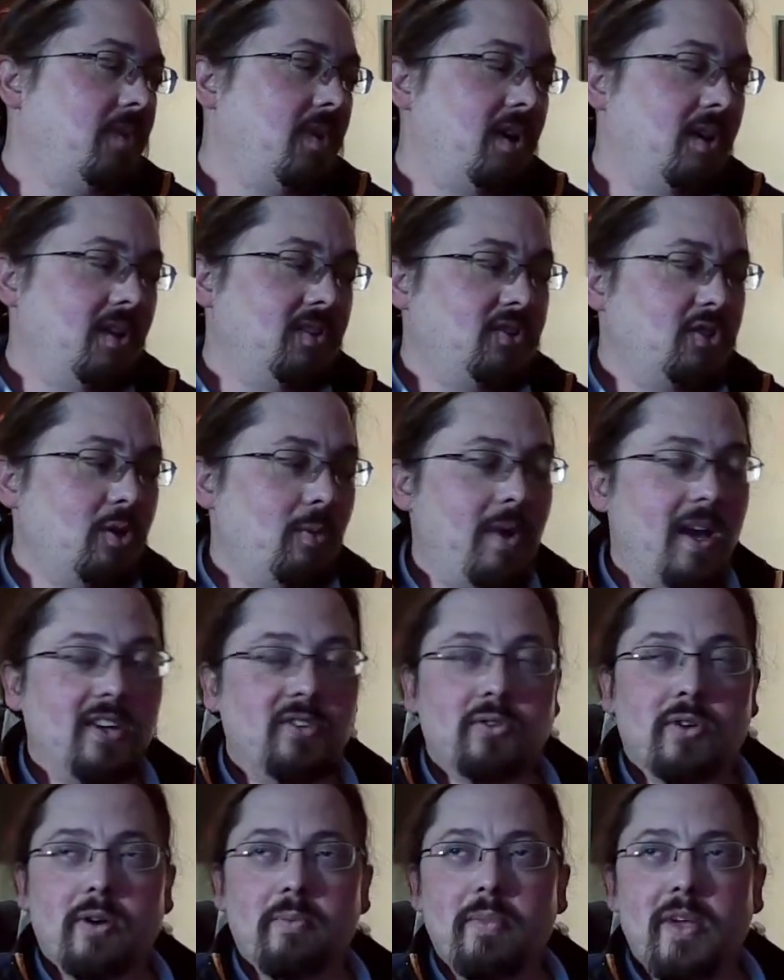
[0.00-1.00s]
Let's go back
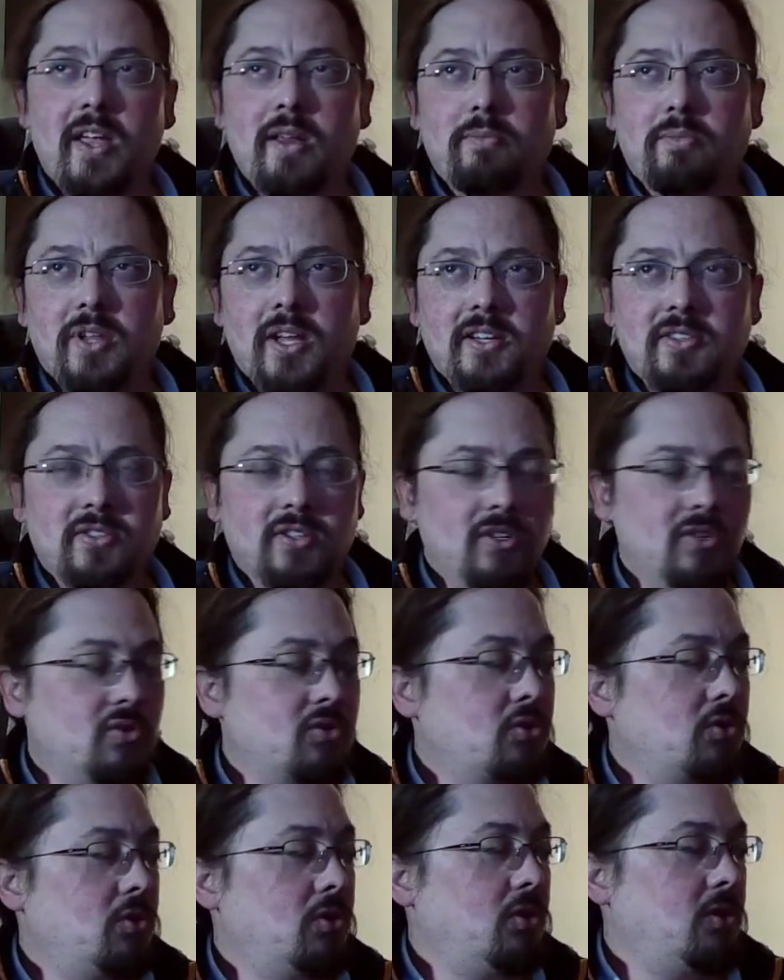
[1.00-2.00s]
to our main Plex
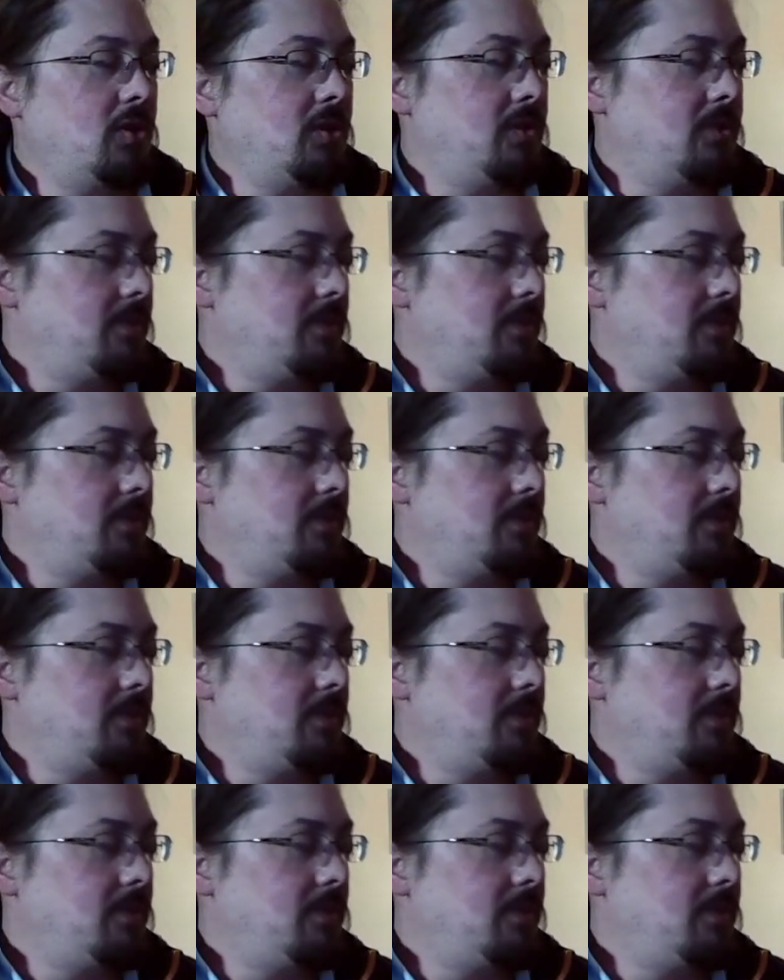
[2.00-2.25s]
control.